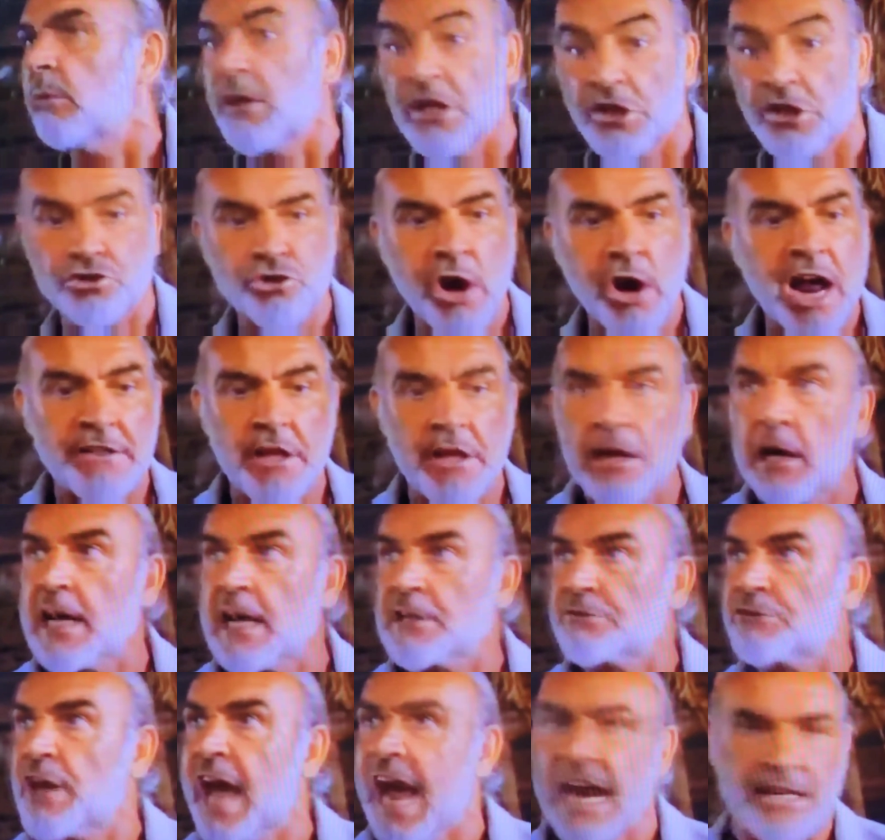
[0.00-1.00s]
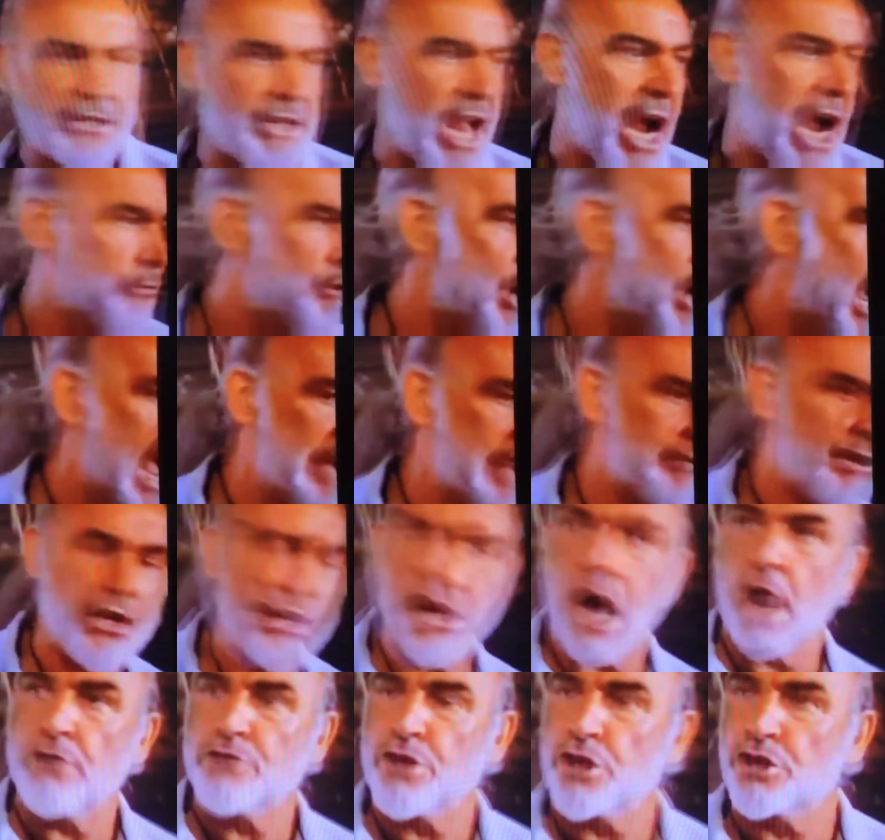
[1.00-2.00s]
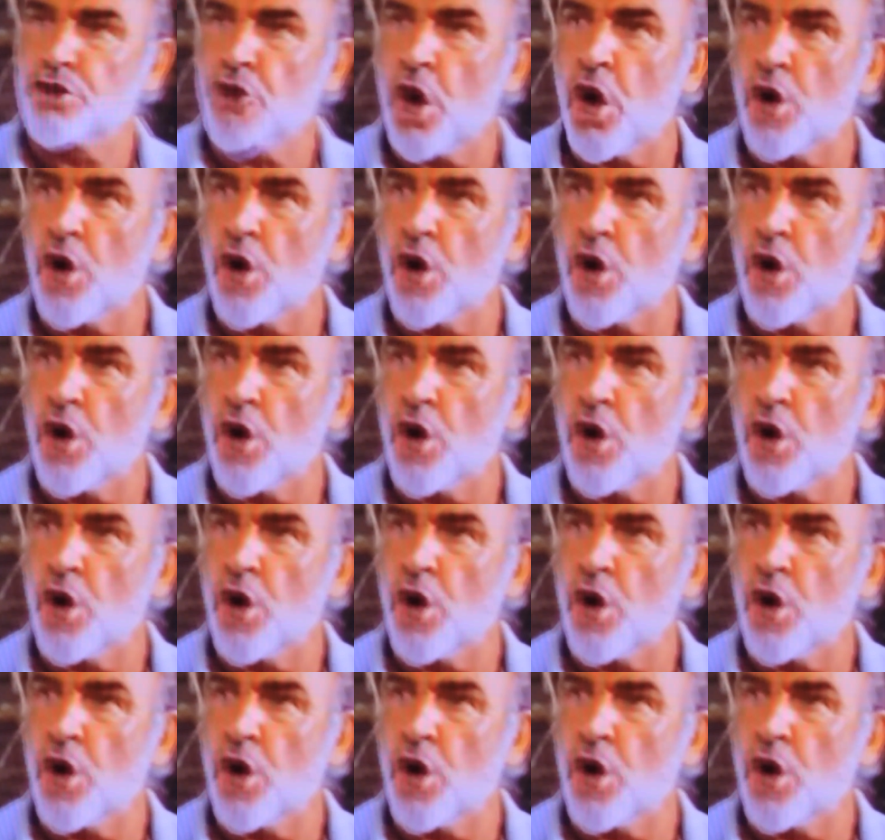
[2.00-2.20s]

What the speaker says: Well, it's rather like that. Now you have it, now you